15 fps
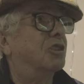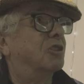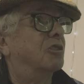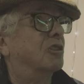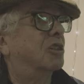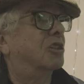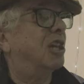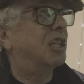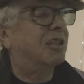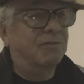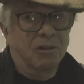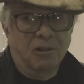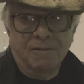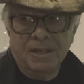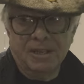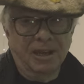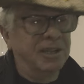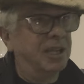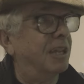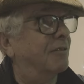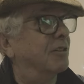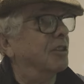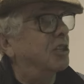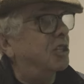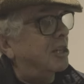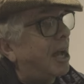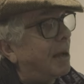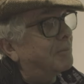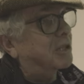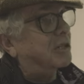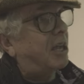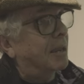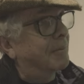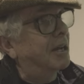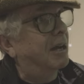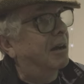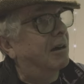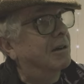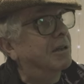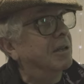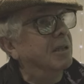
successful, and even the scabs came out.